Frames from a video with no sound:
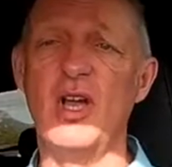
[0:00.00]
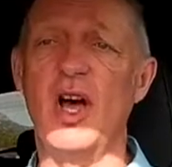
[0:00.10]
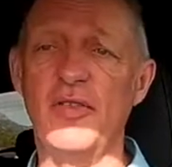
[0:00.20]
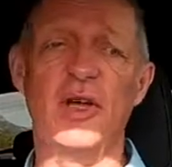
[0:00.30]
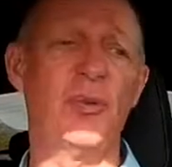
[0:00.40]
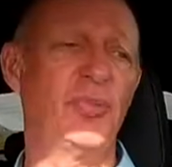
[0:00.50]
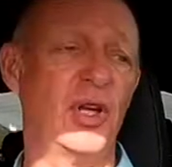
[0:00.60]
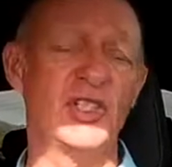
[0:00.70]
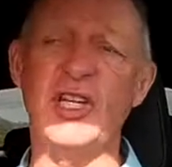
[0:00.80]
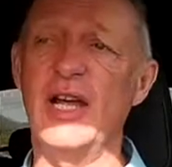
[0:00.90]
other
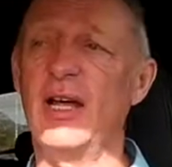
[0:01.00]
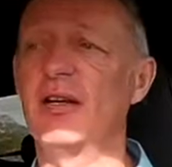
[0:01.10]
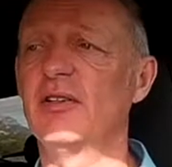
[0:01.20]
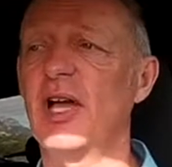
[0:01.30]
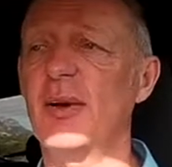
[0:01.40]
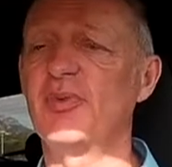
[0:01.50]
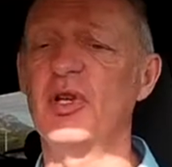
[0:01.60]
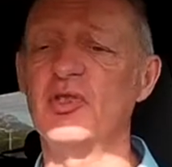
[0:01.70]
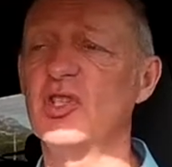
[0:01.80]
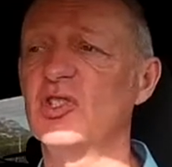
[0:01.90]
PlugShare app
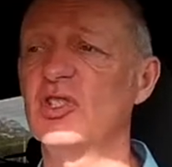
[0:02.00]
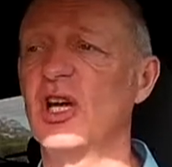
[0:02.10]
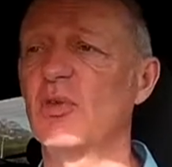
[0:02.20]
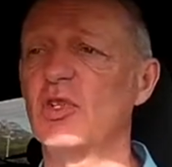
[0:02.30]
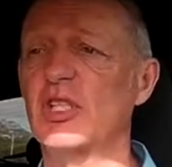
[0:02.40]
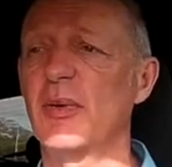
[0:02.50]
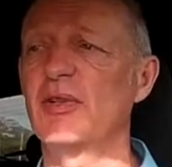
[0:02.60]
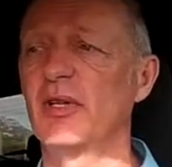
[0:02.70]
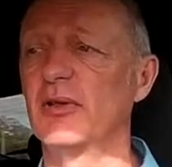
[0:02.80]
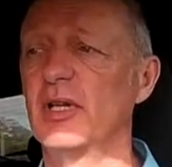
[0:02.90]
users know what's
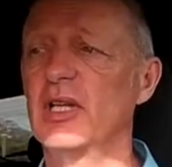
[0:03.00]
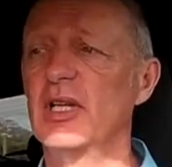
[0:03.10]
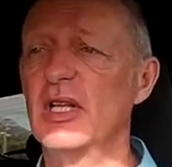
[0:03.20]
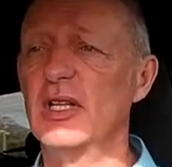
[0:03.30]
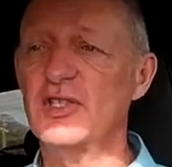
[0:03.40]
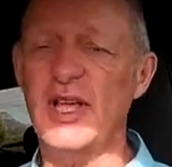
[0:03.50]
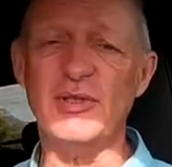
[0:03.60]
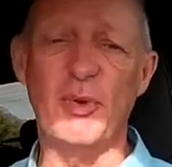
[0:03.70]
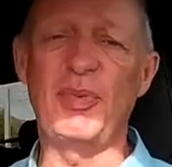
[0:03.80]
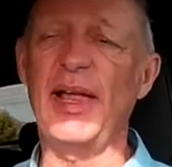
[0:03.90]
going on. So that's
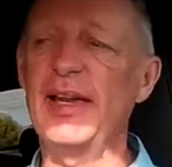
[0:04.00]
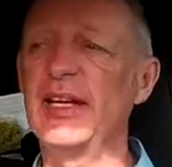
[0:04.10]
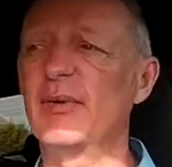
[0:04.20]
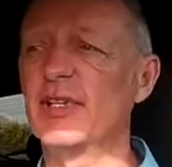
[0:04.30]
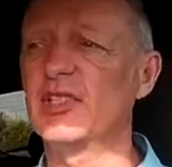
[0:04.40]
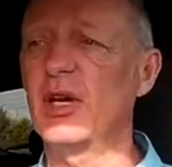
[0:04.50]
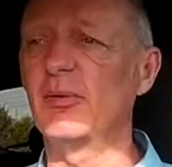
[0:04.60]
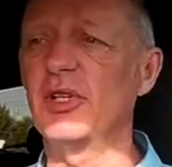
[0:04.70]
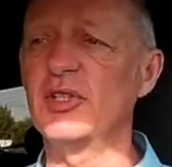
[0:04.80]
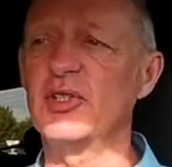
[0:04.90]
my plan anyway. So I'm going to